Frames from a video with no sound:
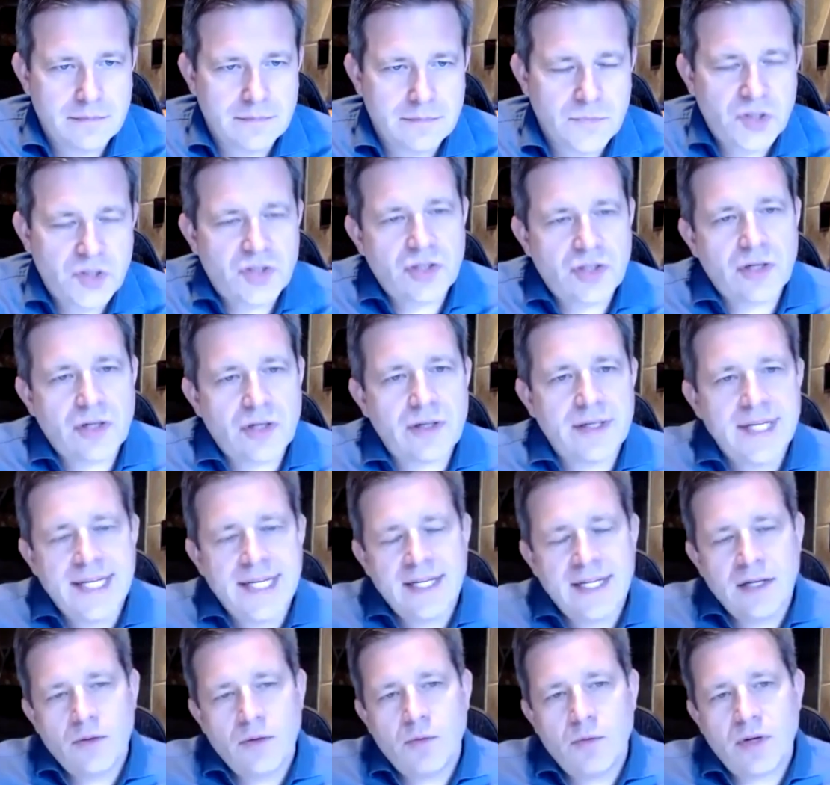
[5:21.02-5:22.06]
Sure.
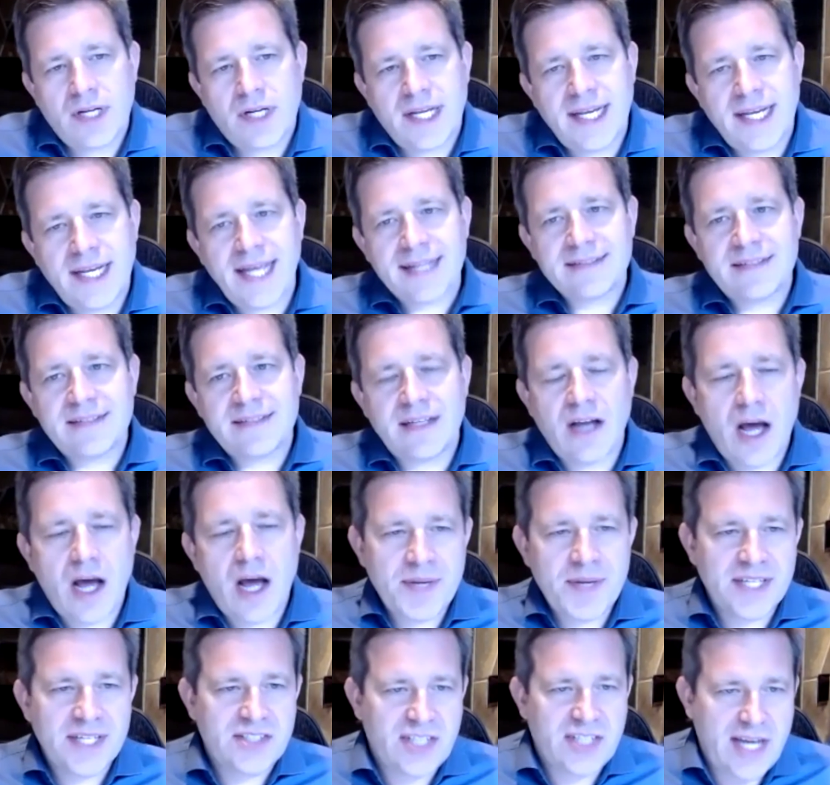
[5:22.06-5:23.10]
Well, Connect's an
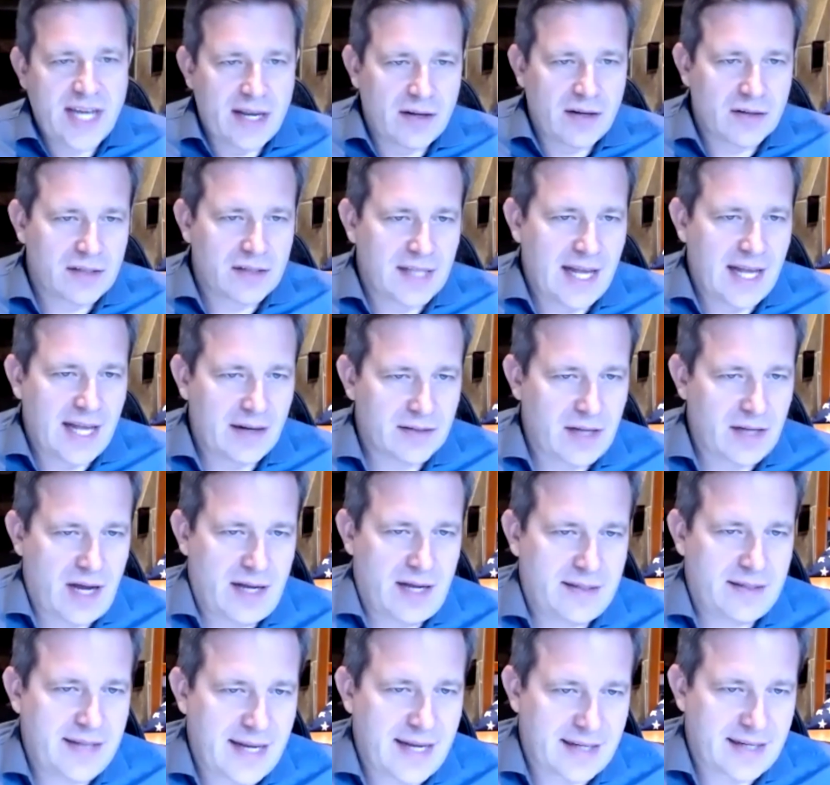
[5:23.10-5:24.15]
omni-channel cloud
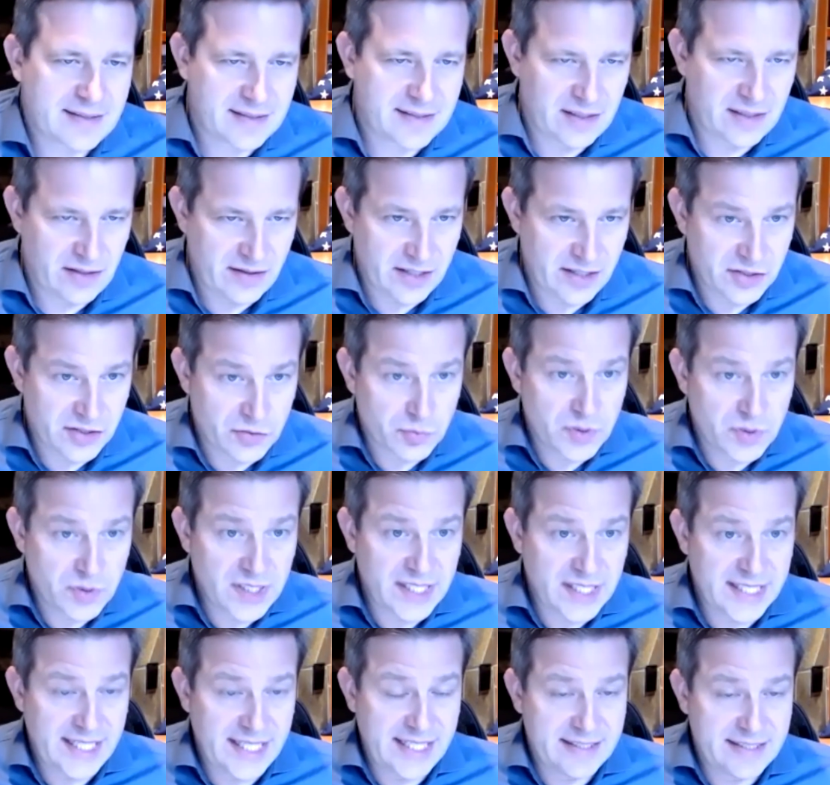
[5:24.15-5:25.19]
contact center that's
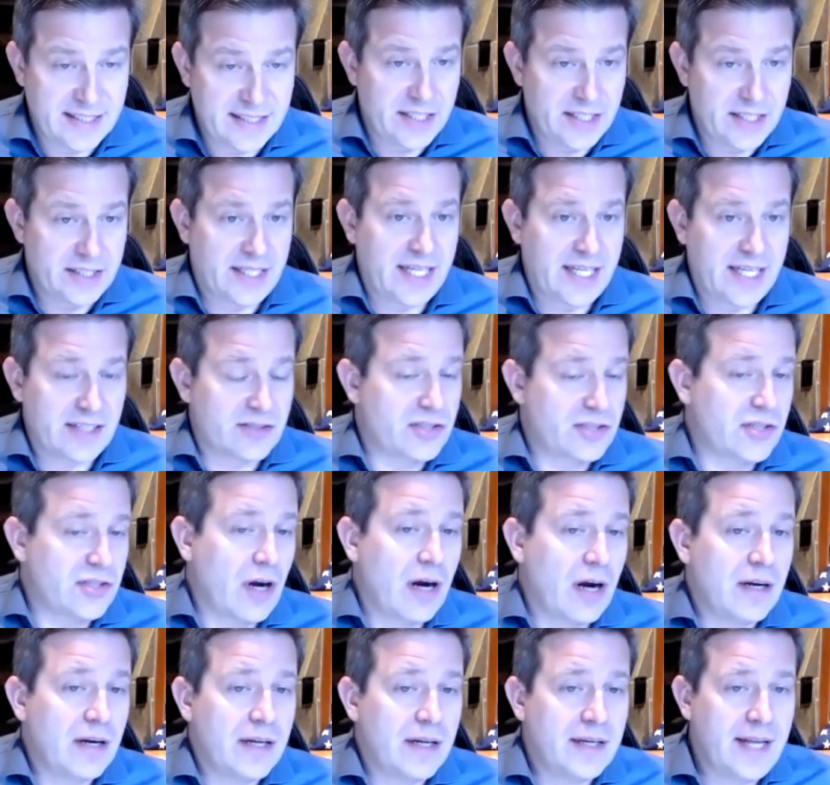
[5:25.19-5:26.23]
really easy to get
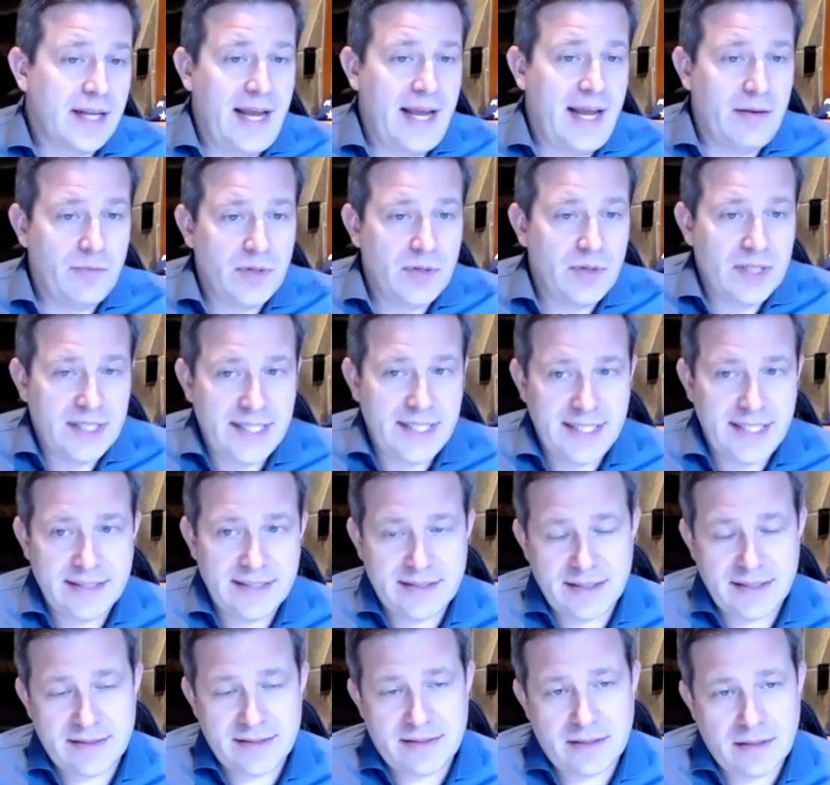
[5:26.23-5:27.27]
started and really
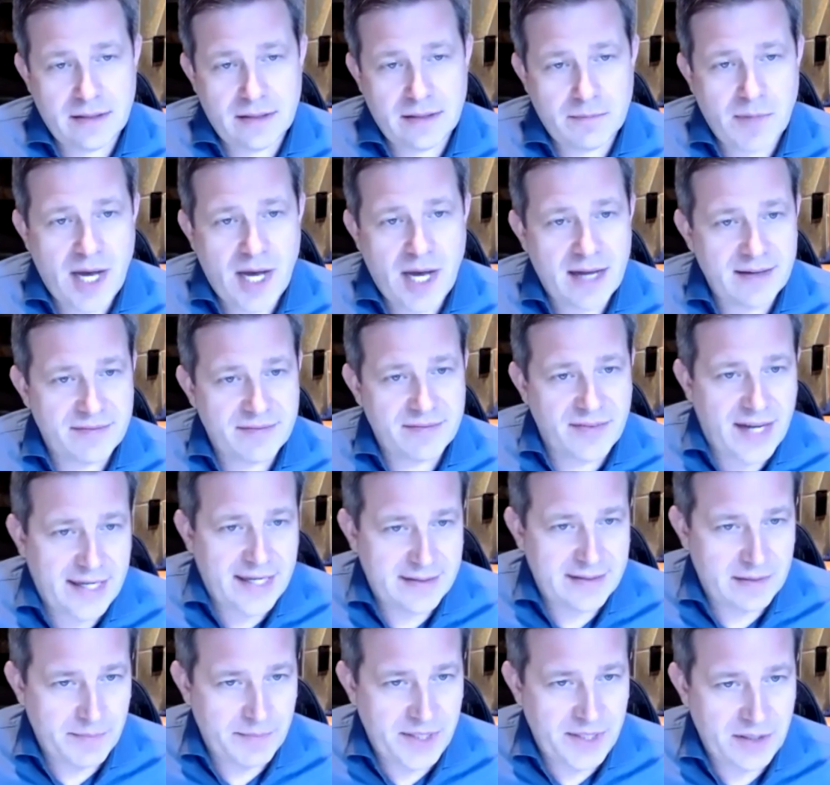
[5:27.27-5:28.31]
easy to modify
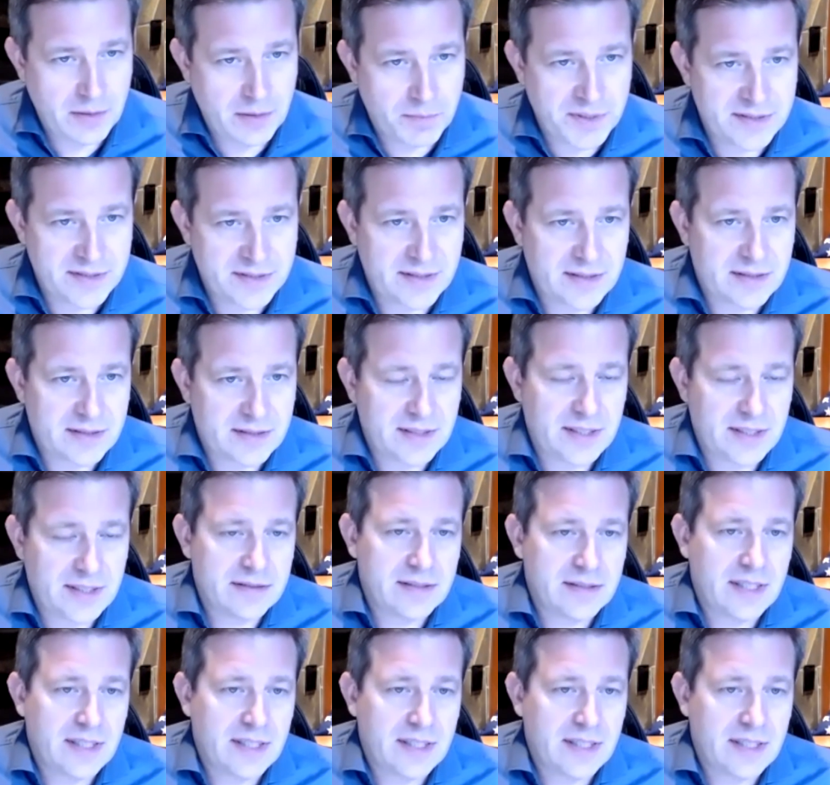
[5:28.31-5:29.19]
to meet your business needs.